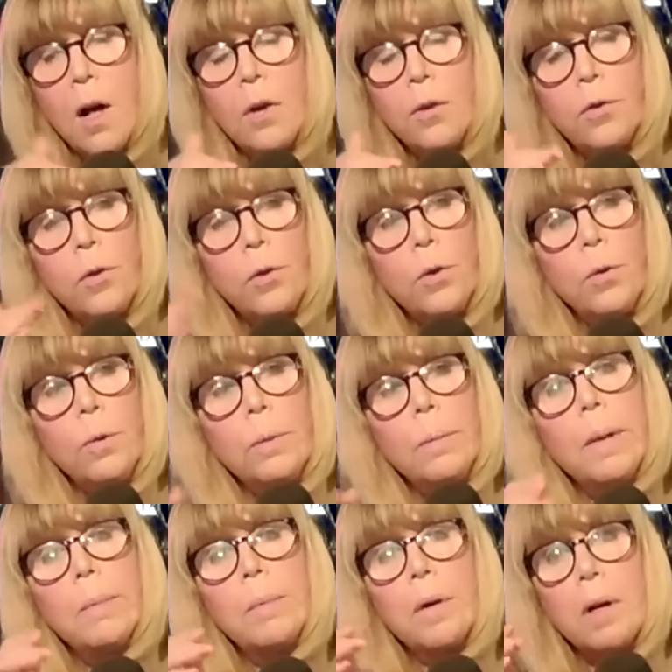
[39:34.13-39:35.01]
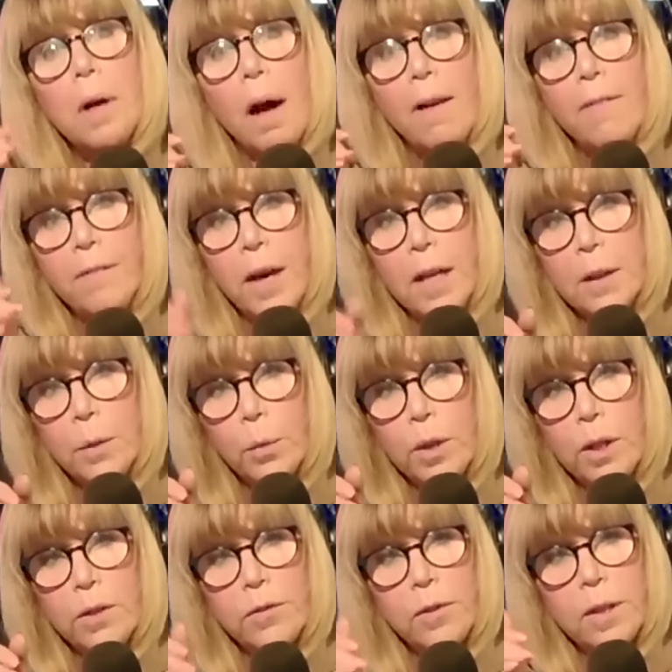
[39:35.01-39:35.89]
So you remember Fannie
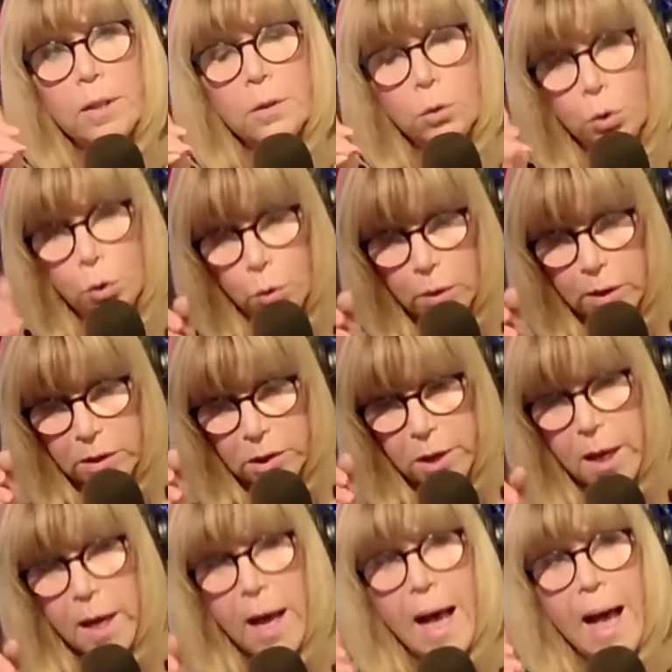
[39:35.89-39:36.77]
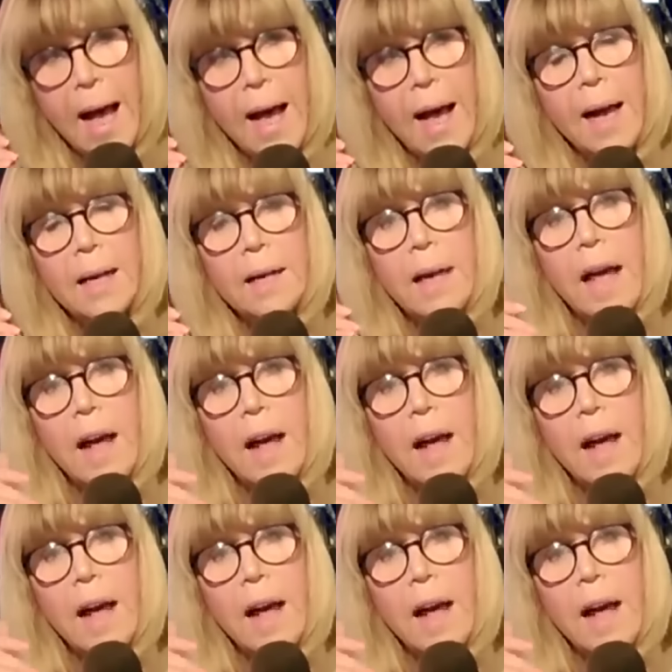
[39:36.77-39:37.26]
Willis in Georgia had